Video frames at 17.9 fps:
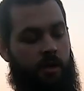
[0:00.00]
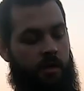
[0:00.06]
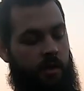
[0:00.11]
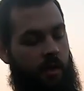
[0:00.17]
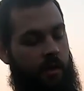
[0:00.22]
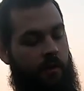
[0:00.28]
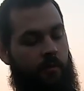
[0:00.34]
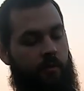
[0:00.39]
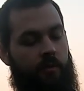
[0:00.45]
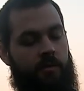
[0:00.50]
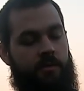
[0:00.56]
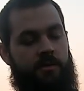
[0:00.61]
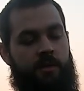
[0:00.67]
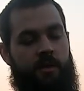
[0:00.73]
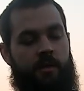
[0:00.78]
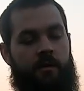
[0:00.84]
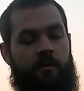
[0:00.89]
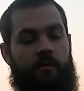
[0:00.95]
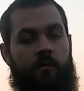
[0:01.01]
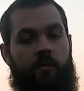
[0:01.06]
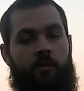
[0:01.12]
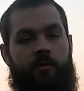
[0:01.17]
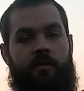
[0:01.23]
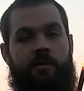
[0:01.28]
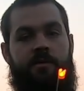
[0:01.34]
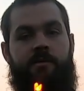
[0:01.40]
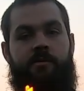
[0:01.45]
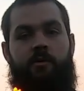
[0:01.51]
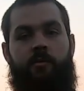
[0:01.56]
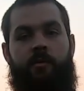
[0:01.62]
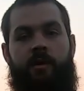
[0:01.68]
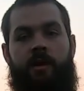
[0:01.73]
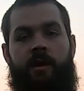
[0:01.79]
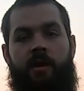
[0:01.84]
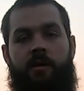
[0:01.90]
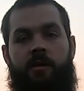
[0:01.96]
Now, I will say, with this
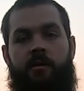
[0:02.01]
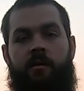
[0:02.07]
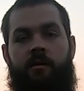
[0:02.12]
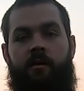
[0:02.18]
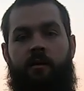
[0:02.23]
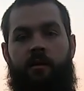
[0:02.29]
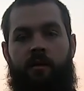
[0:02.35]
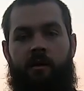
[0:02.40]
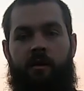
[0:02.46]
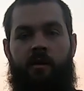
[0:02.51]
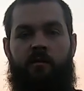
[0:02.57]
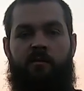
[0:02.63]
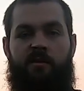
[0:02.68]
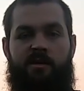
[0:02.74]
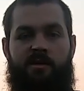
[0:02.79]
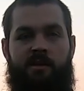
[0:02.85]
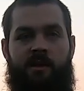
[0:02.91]
Luminoc, this